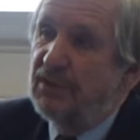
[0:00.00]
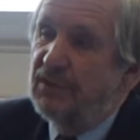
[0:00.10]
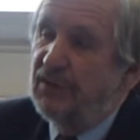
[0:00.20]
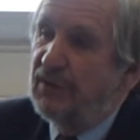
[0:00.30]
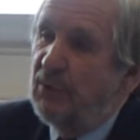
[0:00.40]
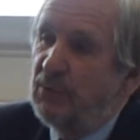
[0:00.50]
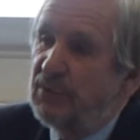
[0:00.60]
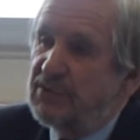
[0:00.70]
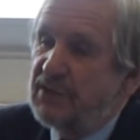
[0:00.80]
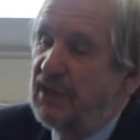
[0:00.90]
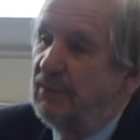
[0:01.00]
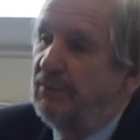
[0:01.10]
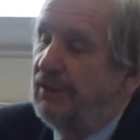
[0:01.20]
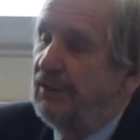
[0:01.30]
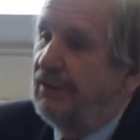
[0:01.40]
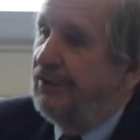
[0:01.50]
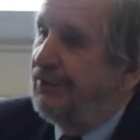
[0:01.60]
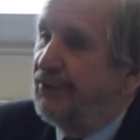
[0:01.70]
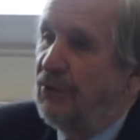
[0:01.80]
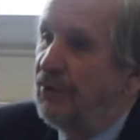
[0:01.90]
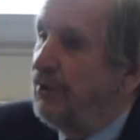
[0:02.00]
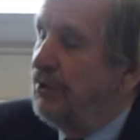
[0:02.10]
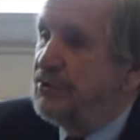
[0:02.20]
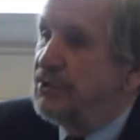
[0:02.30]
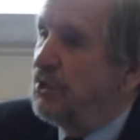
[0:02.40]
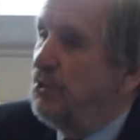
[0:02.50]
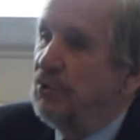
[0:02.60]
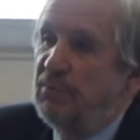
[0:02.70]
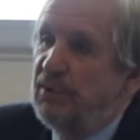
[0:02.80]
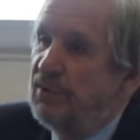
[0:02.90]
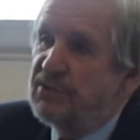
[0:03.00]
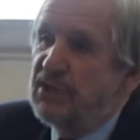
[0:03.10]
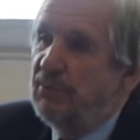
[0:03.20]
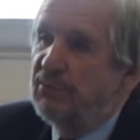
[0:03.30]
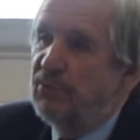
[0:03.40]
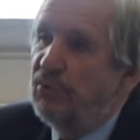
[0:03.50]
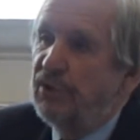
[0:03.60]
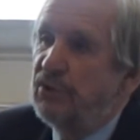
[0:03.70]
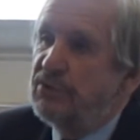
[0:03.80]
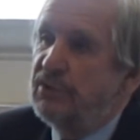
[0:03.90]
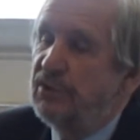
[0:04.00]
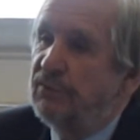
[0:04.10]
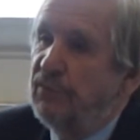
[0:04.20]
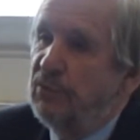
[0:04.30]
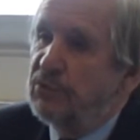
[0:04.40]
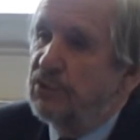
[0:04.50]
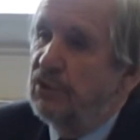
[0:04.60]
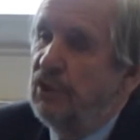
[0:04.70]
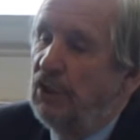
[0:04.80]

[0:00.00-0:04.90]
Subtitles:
They were the same 30 years ago, and they'll be the same 30 years into the future.